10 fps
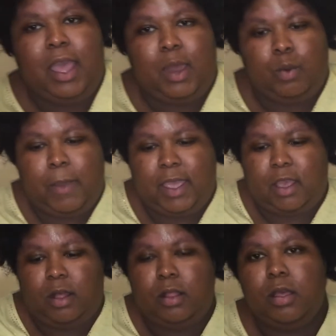And we're back,
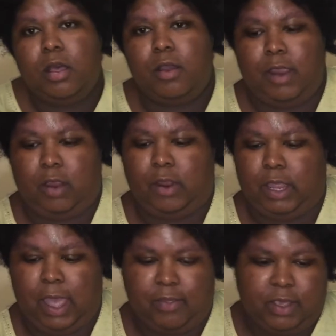y'all. All right, great.
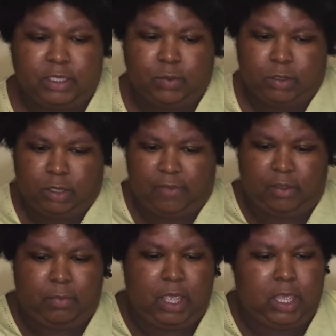Yeah, this will
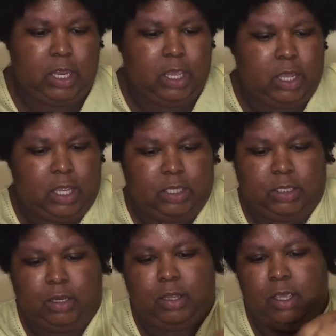definitely make eating it
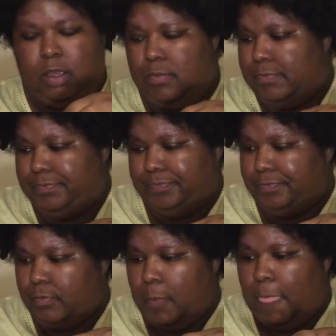easier. Like,
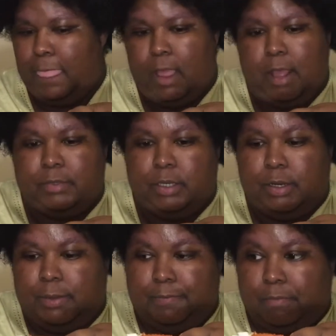I'm
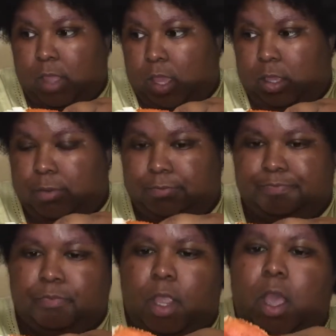sorry, I couldn't.
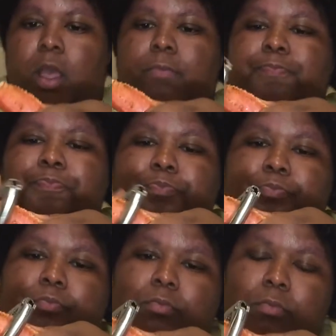So
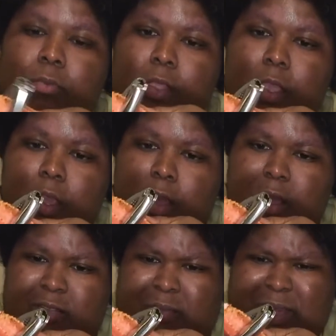
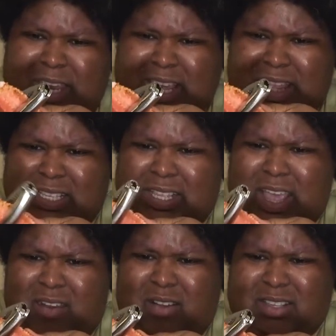I'm going to eat this
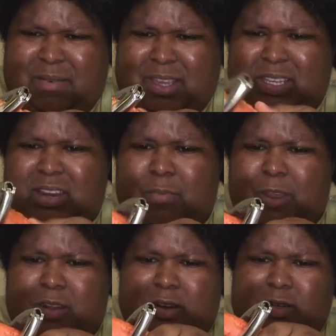now because I'm actually going to
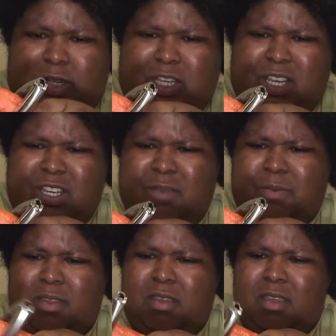put it on a tortilla chip
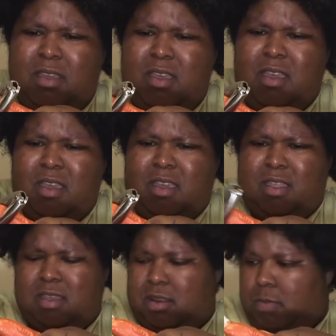
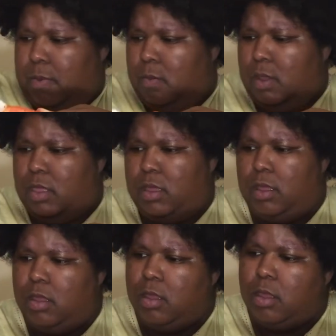and then dip it with a...